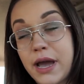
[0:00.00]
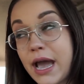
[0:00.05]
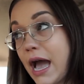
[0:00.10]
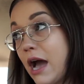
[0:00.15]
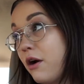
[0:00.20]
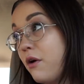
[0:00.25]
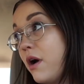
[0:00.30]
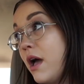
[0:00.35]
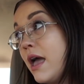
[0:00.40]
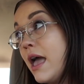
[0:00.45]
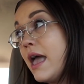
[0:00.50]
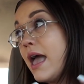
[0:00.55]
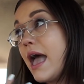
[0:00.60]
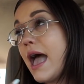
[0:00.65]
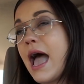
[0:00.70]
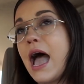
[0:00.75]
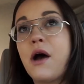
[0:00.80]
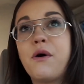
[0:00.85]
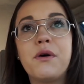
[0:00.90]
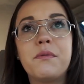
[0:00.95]
How
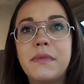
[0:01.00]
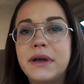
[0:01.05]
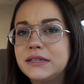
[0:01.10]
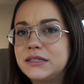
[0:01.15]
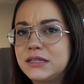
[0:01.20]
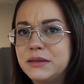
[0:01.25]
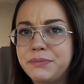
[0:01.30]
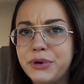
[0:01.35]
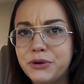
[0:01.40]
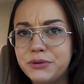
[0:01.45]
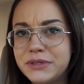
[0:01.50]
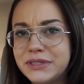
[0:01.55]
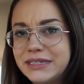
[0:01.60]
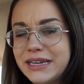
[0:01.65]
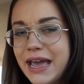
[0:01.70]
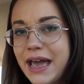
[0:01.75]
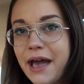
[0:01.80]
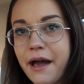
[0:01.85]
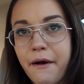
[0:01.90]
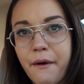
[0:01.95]
am I supposed
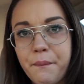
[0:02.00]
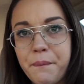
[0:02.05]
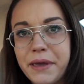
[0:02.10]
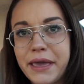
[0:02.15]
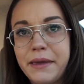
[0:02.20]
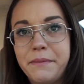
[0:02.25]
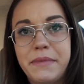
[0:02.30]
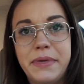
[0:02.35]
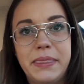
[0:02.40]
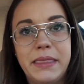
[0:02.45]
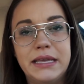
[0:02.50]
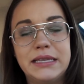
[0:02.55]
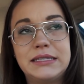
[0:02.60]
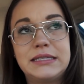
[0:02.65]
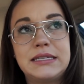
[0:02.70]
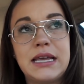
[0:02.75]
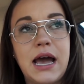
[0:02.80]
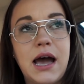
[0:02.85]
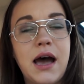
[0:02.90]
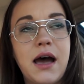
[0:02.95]
to help him in this
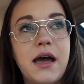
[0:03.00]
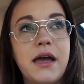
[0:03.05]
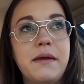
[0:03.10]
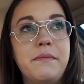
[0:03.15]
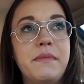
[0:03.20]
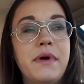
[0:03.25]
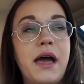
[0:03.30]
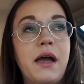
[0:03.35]
time?